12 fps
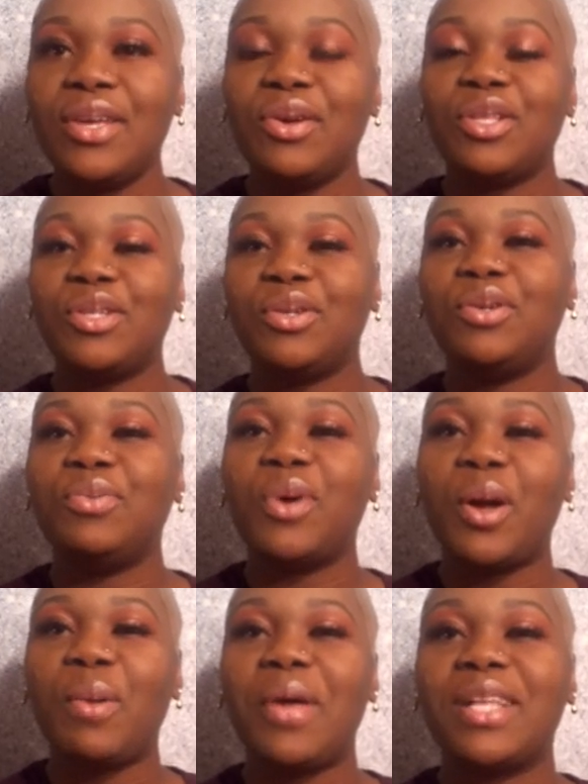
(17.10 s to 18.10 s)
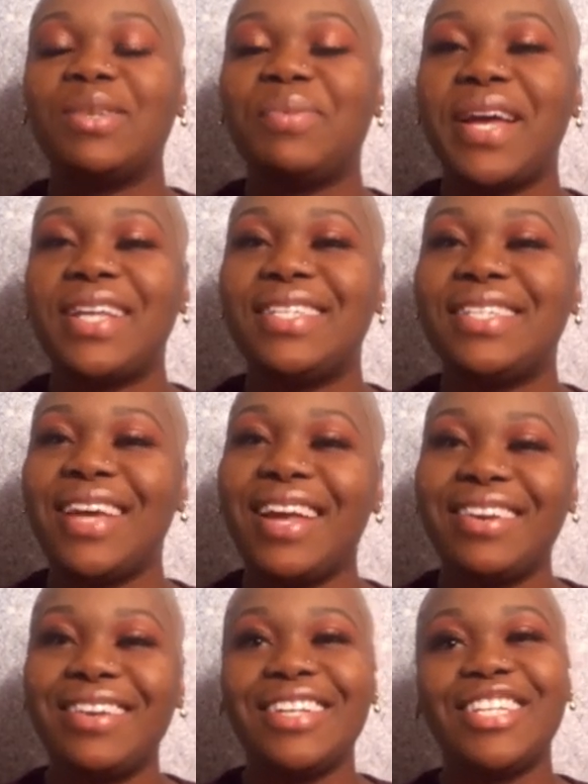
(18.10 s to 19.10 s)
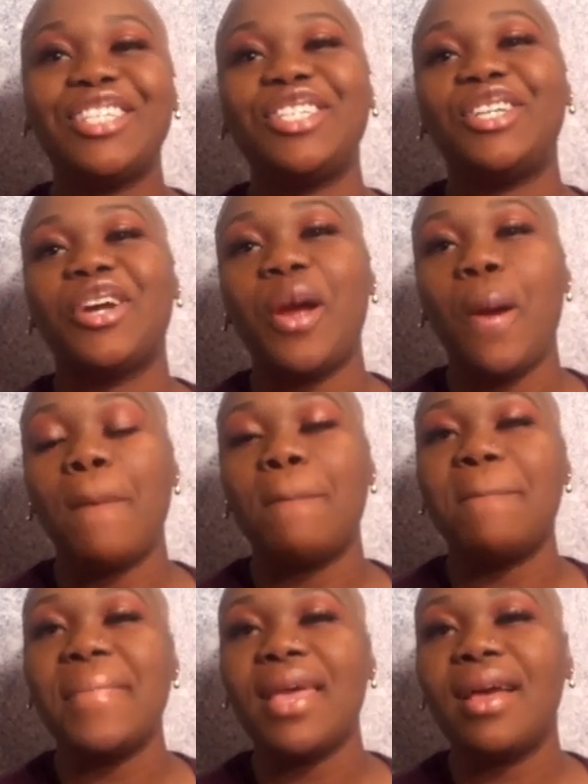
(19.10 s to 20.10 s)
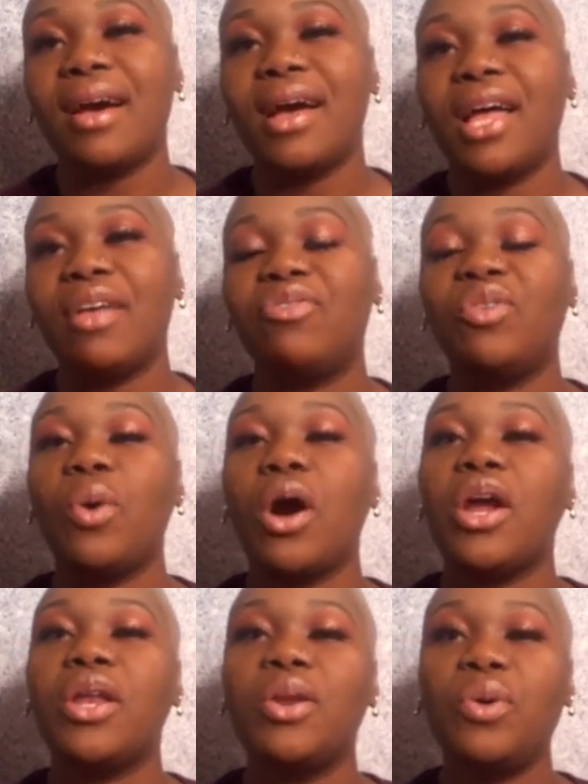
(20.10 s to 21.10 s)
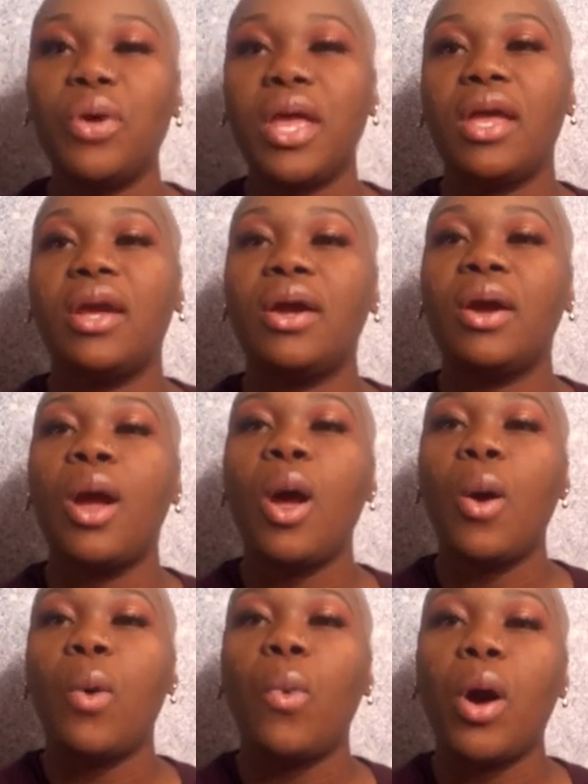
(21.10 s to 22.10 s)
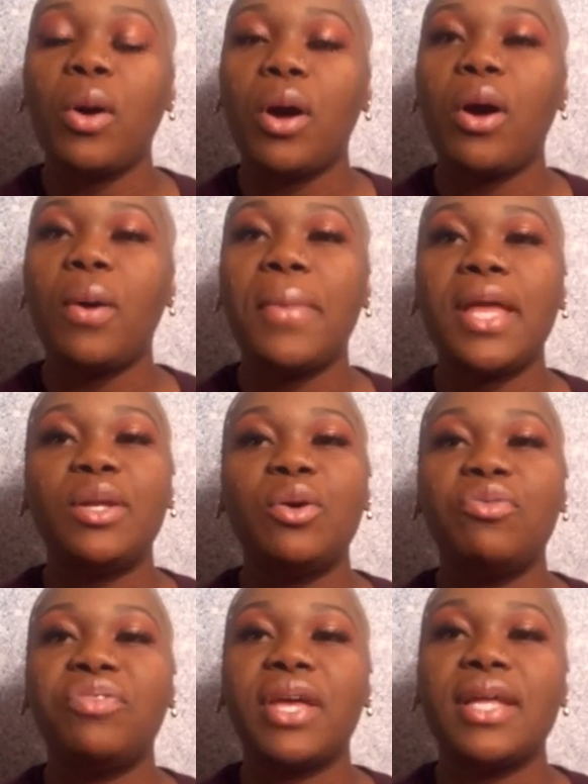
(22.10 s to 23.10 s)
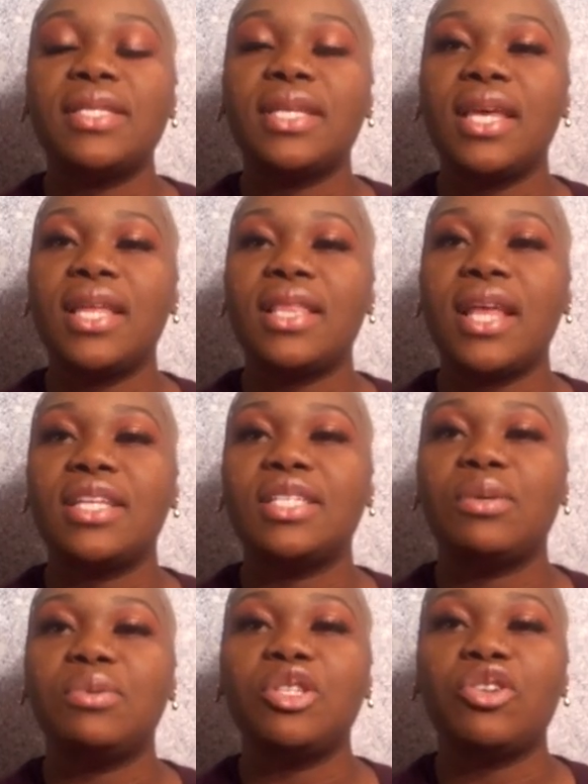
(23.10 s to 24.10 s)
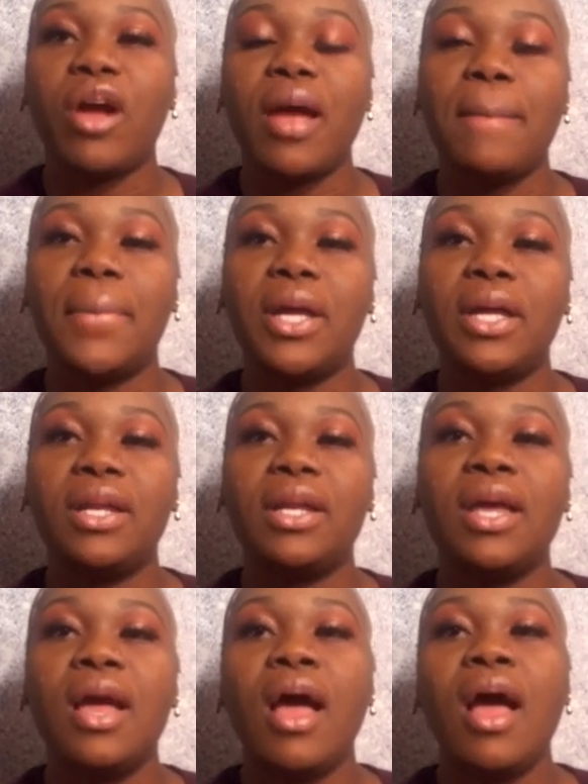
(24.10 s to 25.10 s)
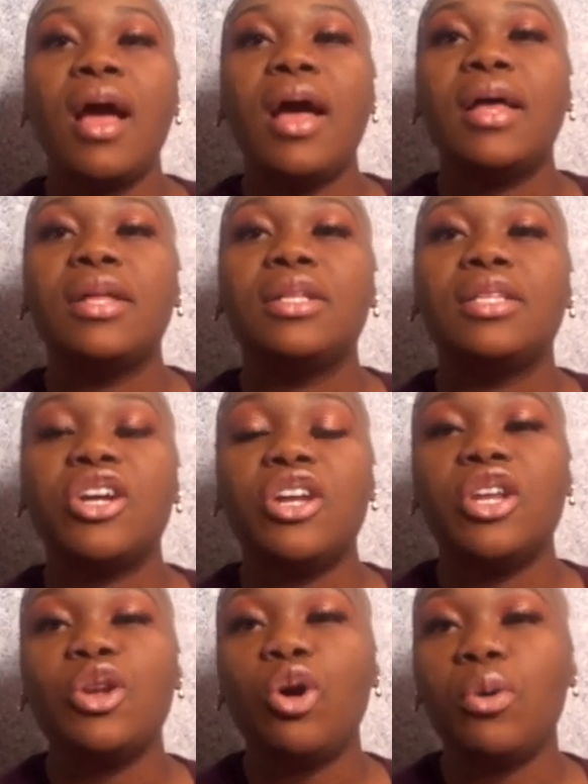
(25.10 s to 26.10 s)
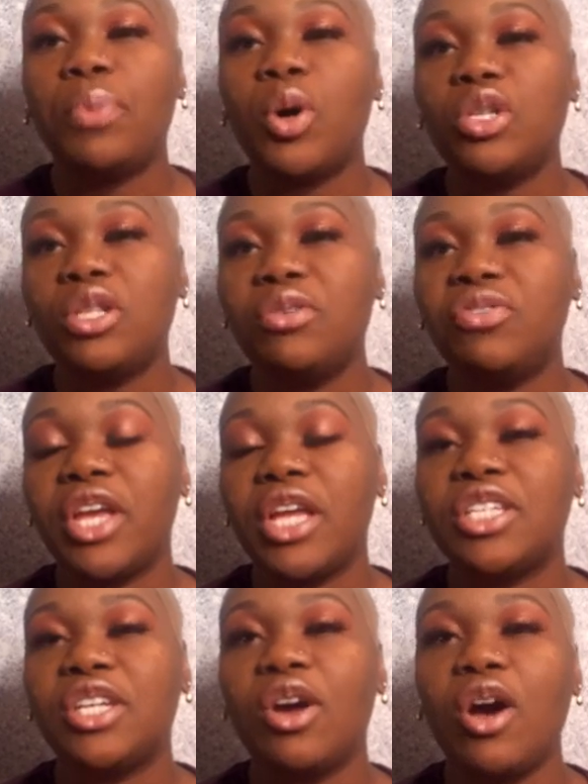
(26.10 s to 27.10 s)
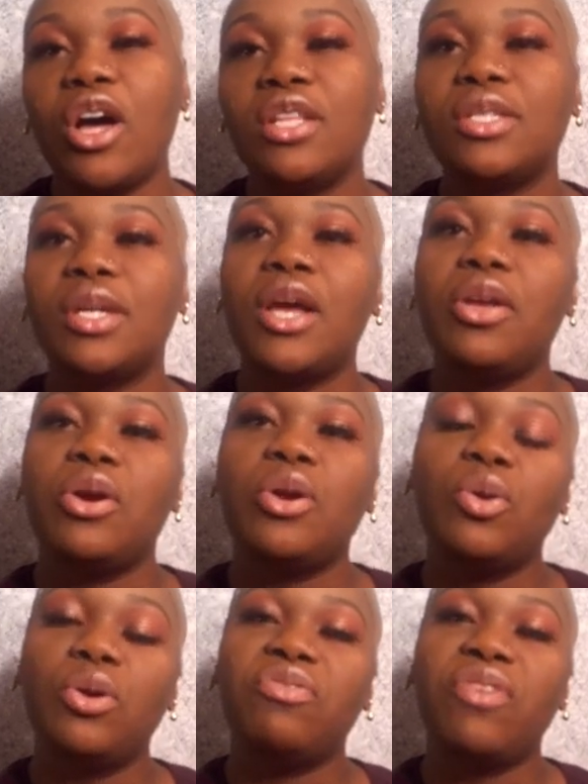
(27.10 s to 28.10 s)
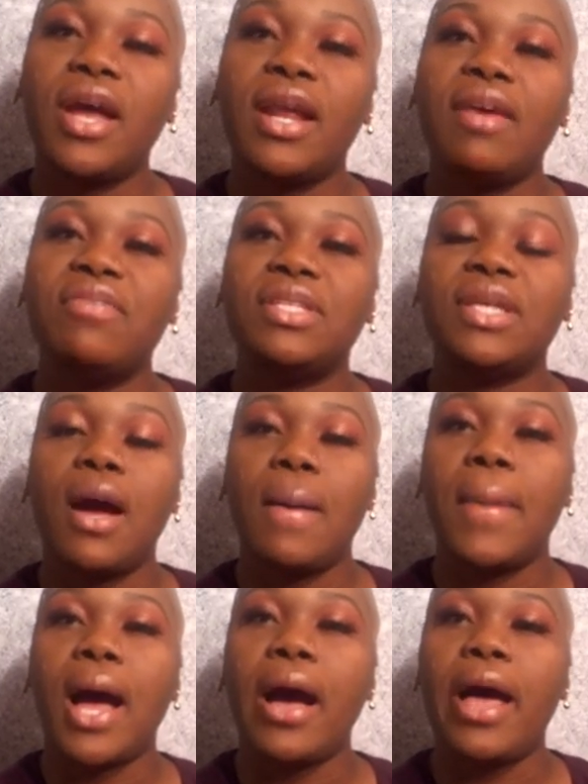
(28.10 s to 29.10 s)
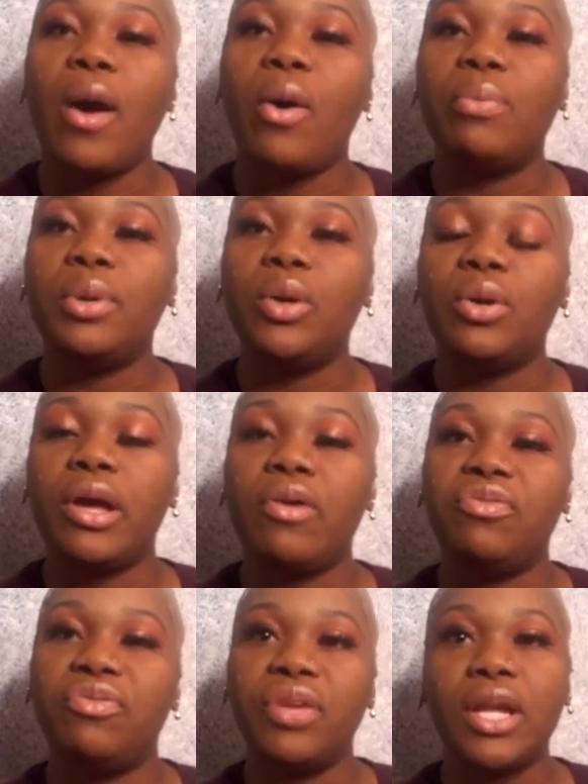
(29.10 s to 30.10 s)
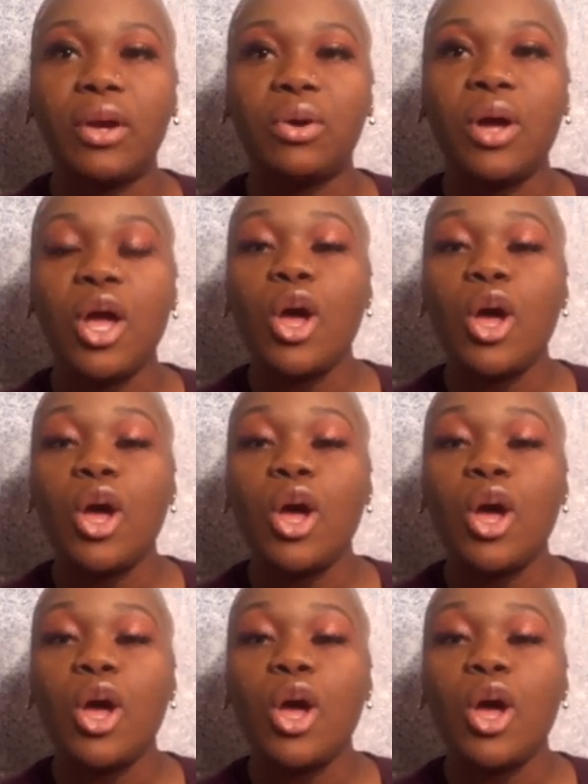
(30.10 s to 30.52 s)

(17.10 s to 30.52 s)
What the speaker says: YouTube, welcome back to my channel. This is your girl Meka. If you are new here, welcome, and don't forget to hit that subscribe button. Turn your post notification on so that you're notified every time I upload a video.